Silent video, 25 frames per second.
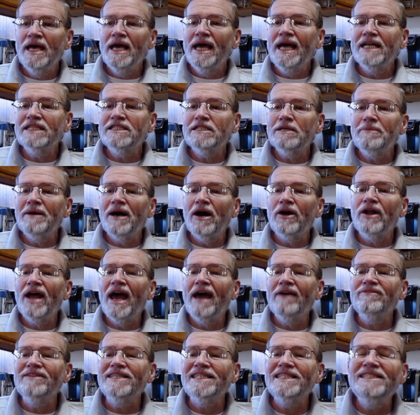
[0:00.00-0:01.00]
It's about
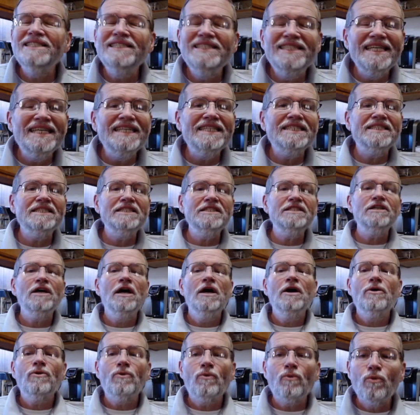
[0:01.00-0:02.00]
having decent,
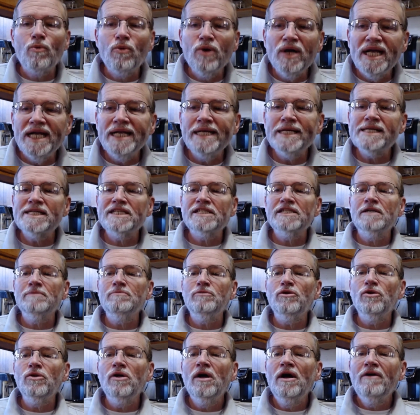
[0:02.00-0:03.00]

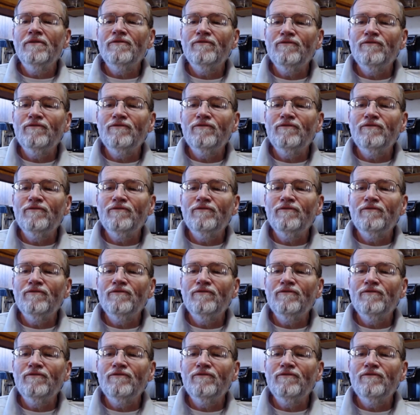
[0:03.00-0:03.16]
reasonable,